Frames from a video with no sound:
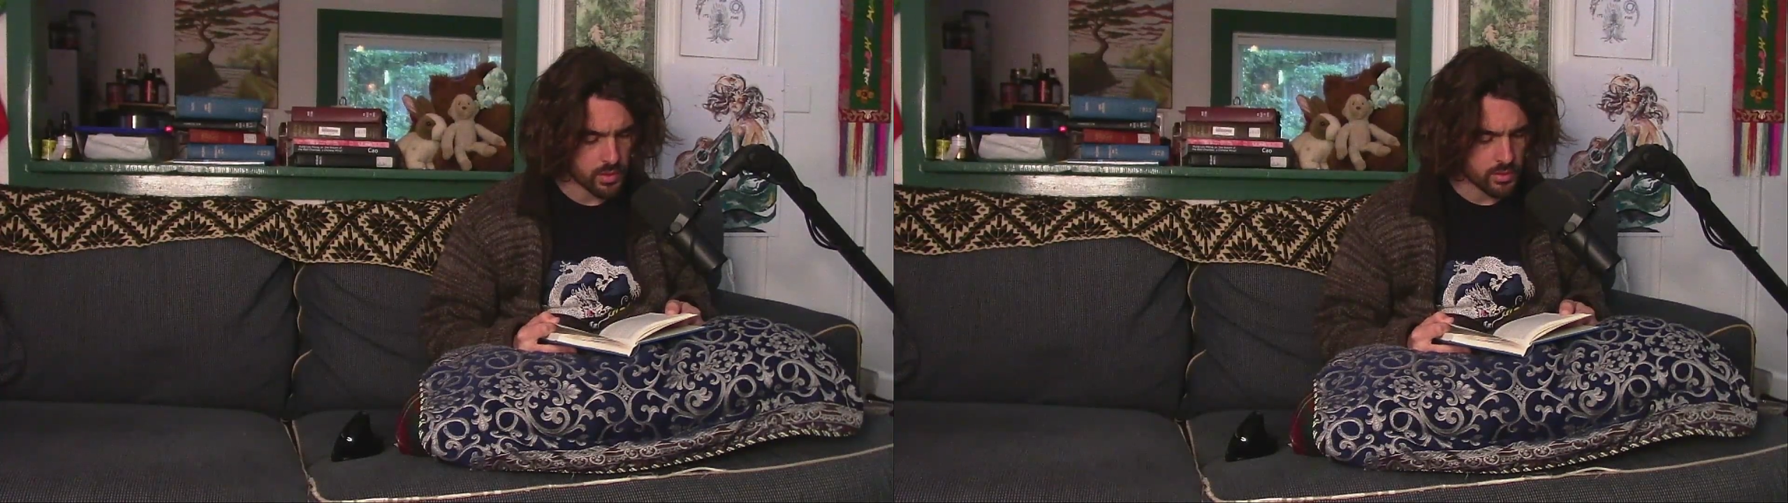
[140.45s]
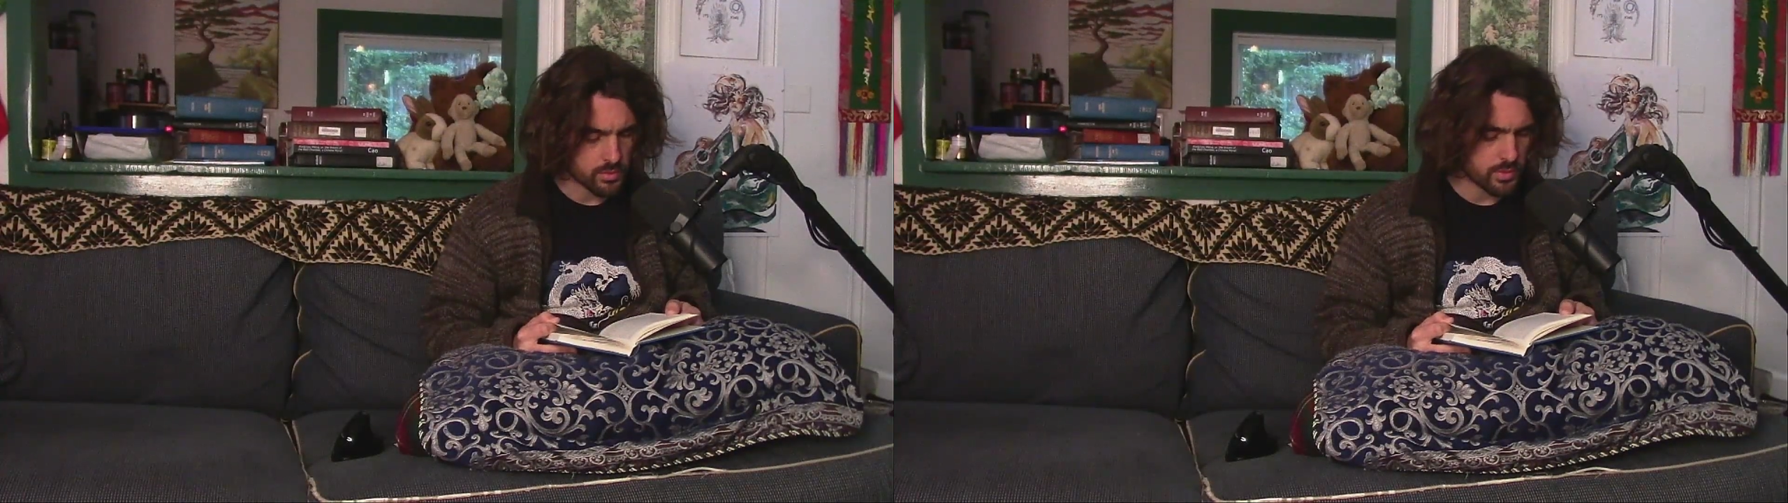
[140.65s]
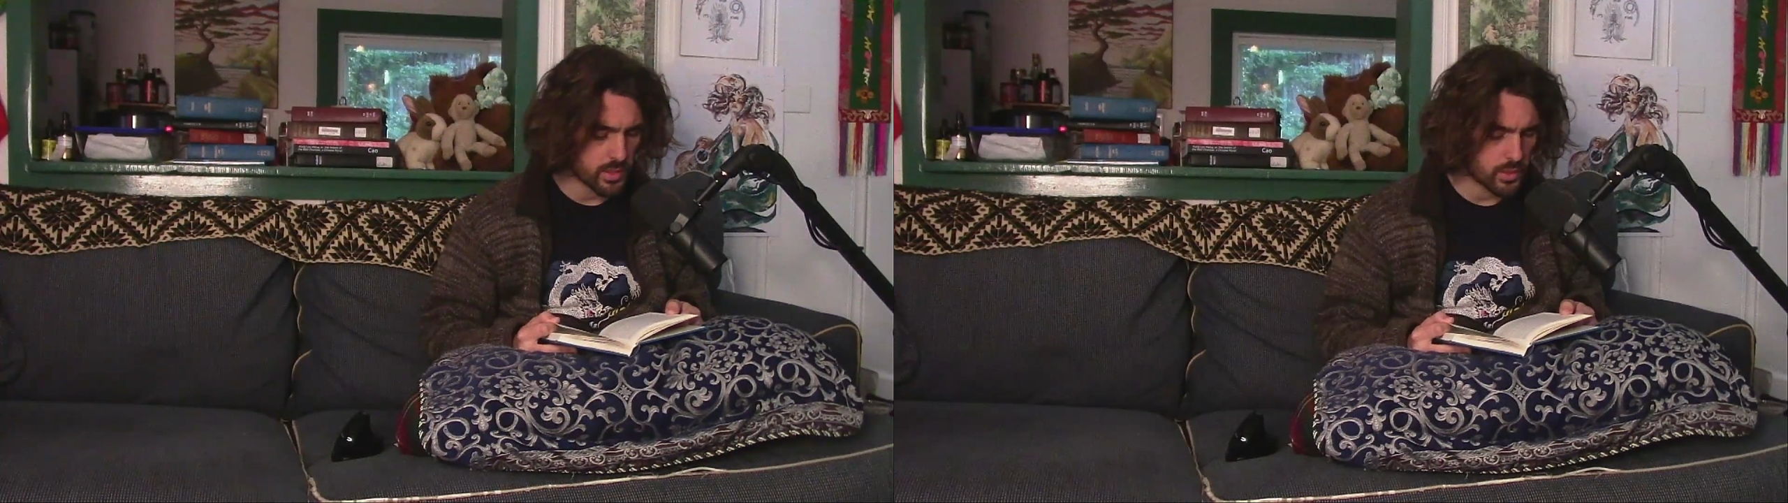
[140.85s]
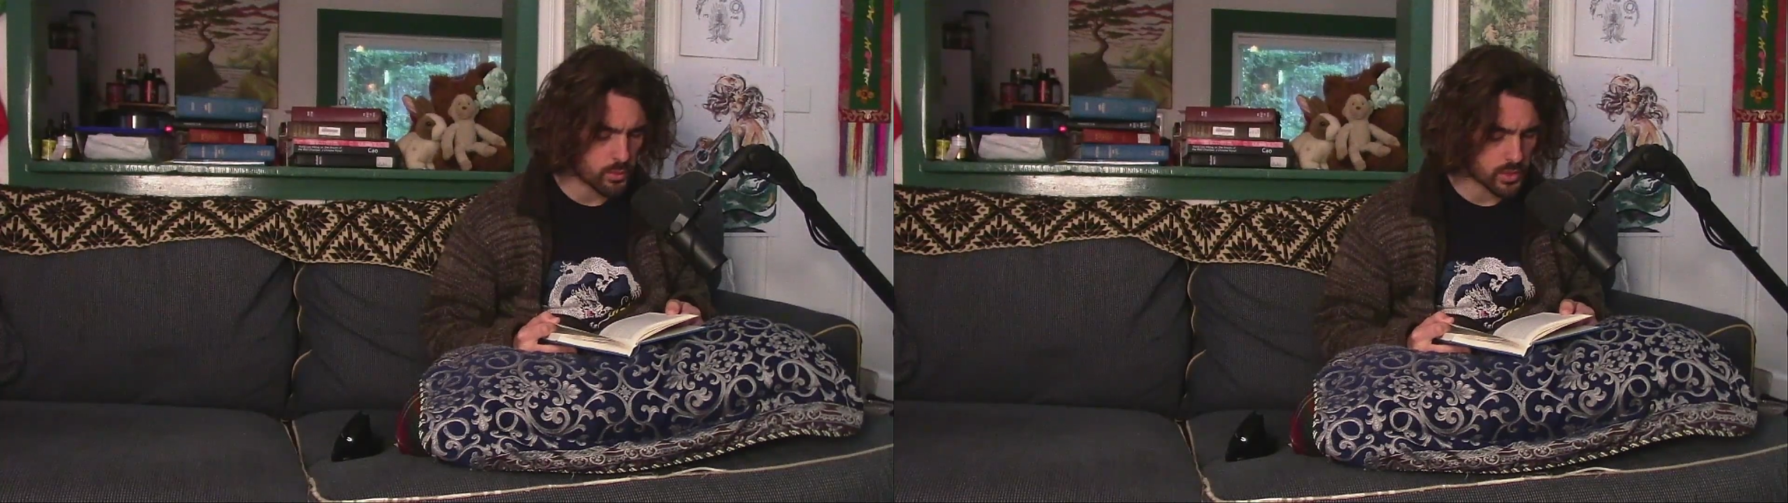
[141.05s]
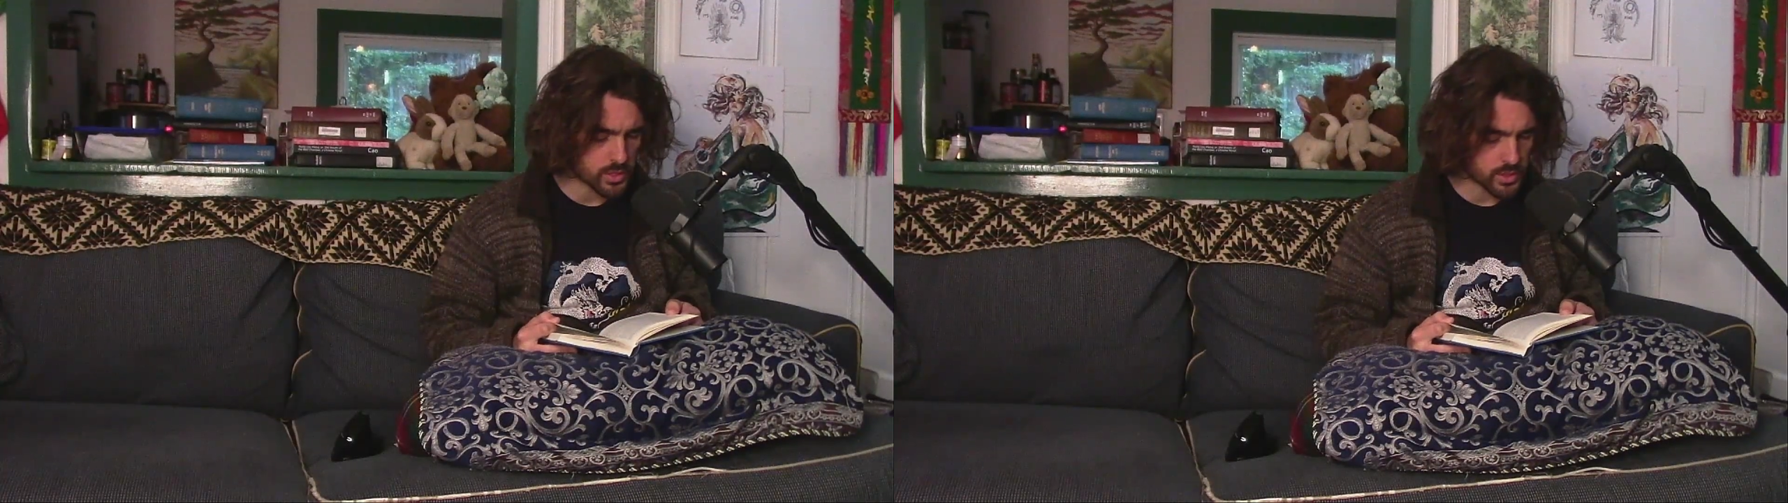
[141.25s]
Vague
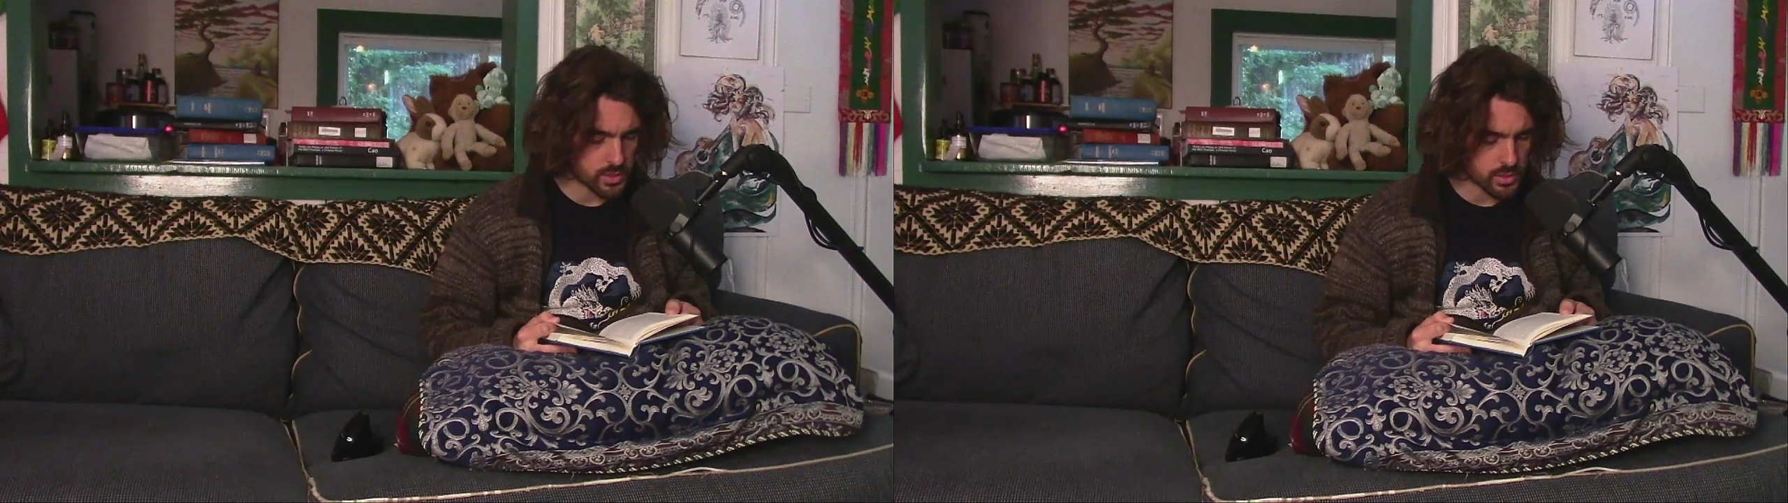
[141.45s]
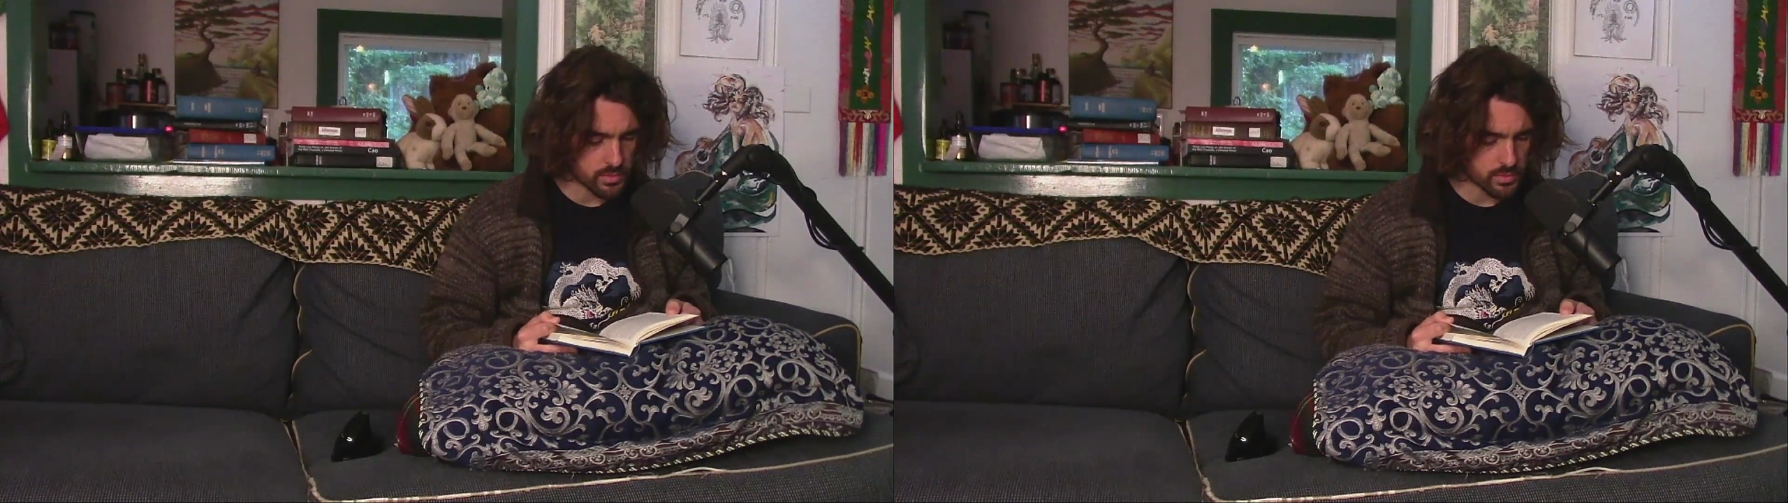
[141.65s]
wishes of